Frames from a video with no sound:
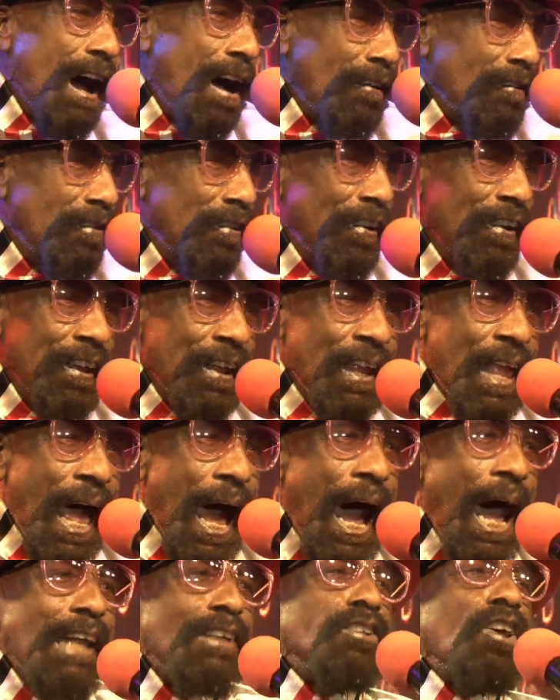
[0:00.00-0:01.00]
love.
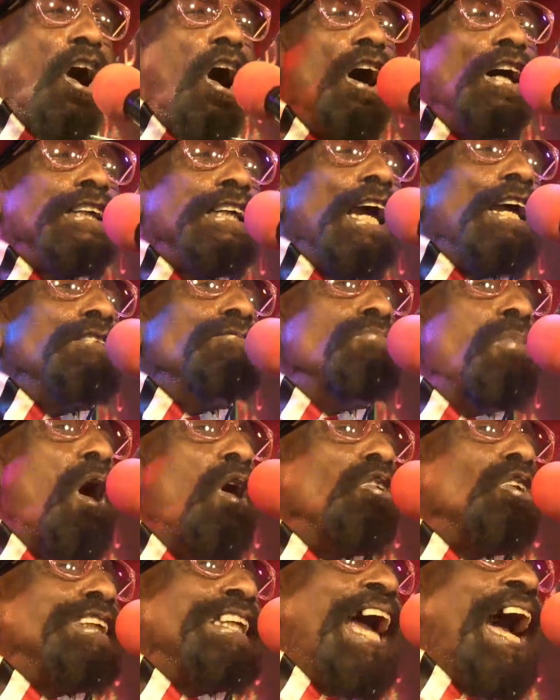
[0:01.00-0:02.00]
I'm talking
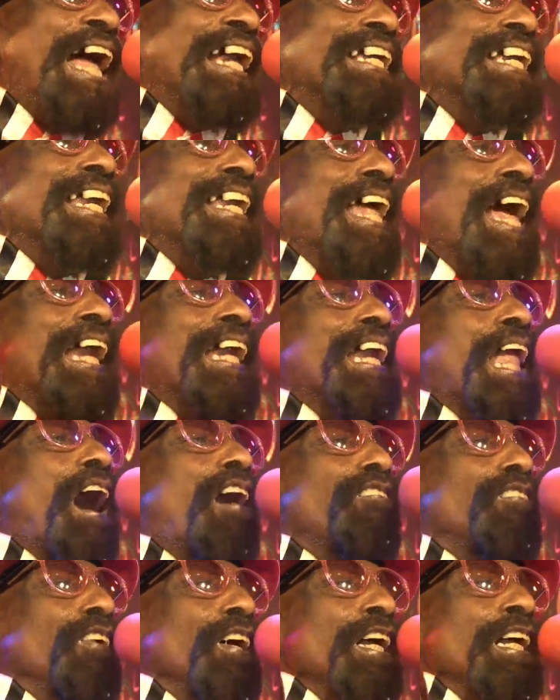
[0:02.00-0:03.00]
about Canada
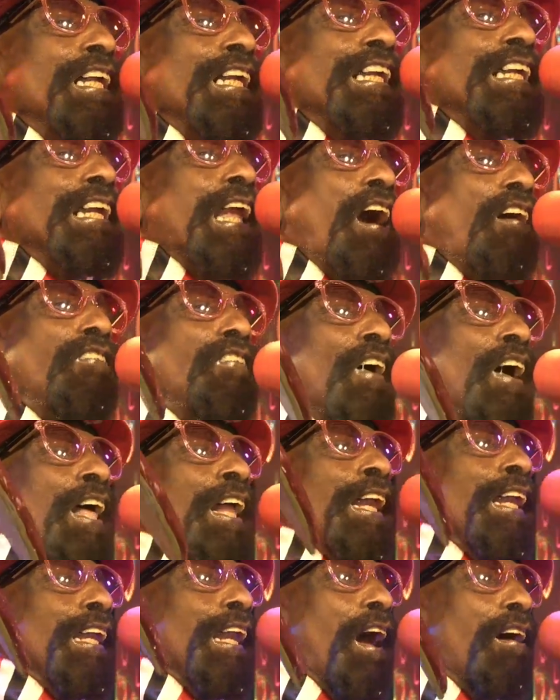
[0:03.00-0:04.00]
love,
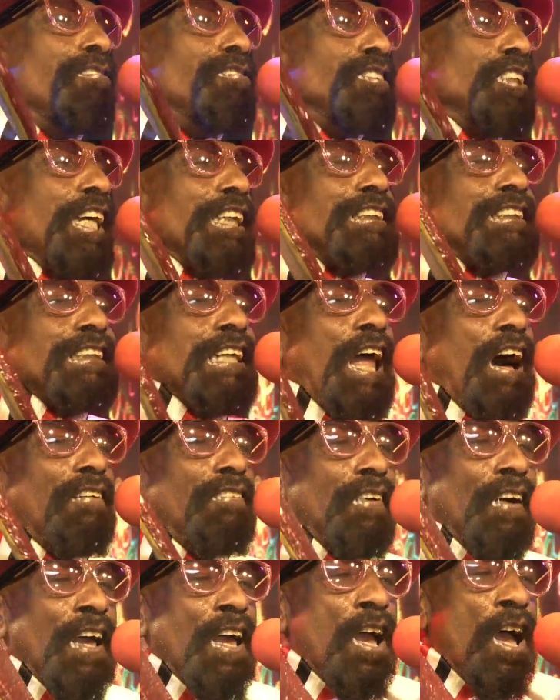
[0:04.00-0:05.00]
just
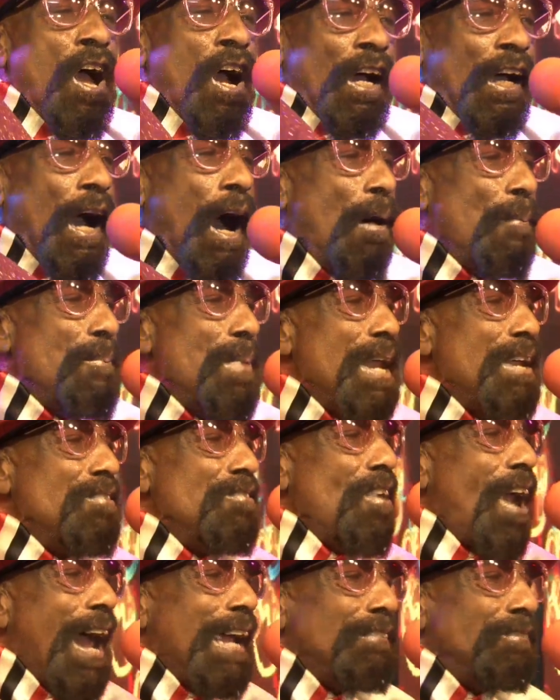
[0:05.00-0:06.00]
love.
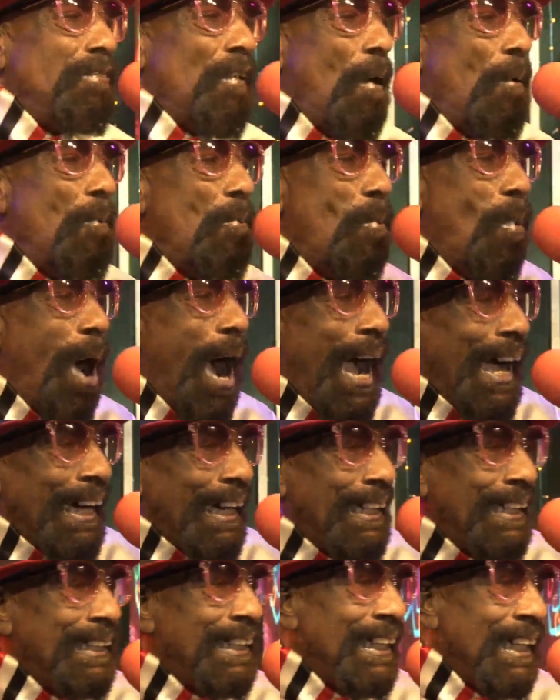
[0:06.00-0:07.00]
Coming right from work,
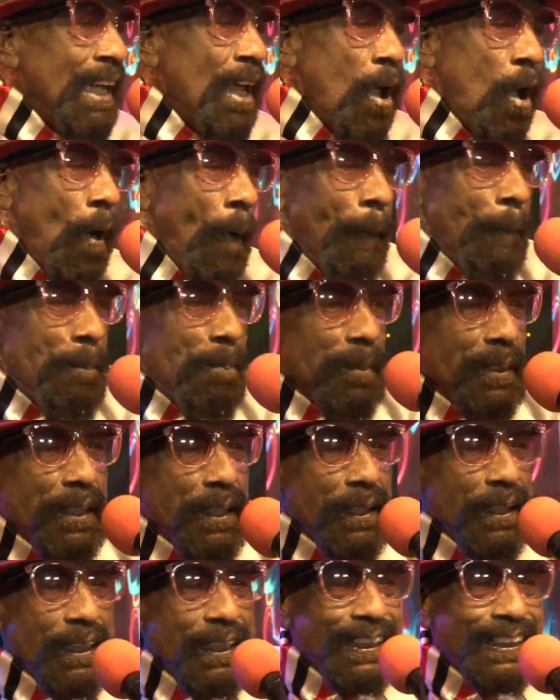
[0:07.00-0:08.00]

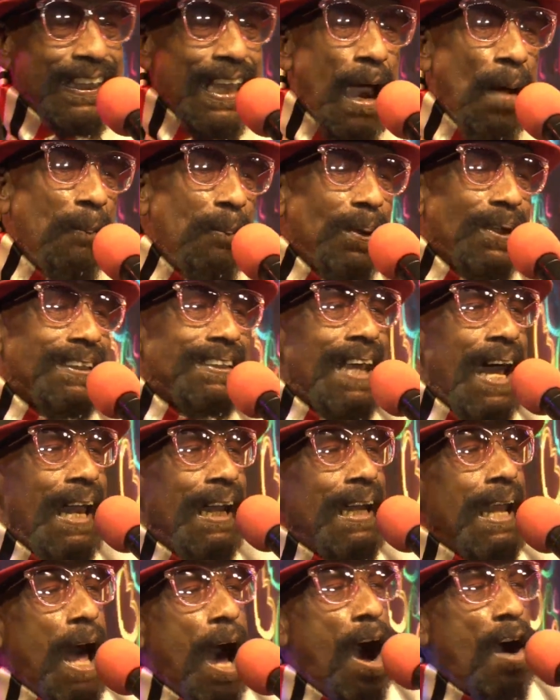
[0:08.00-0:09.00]
the
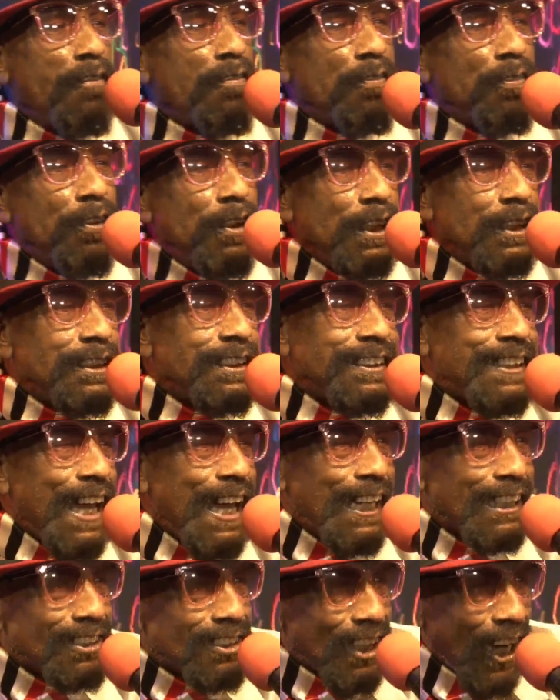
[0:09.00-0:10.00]
capital of the
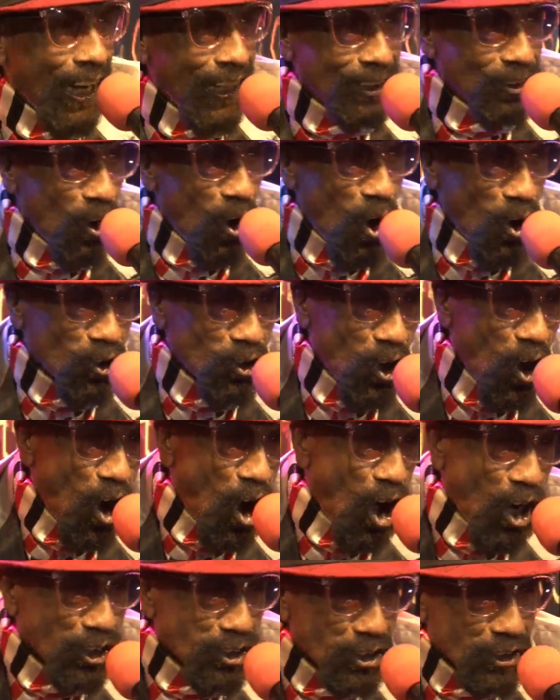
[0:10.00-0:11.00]
station. Oh,
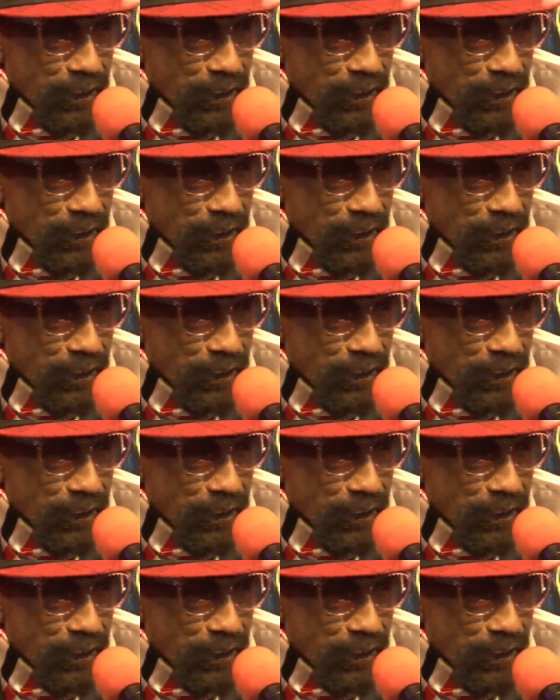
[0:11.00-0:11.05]
God,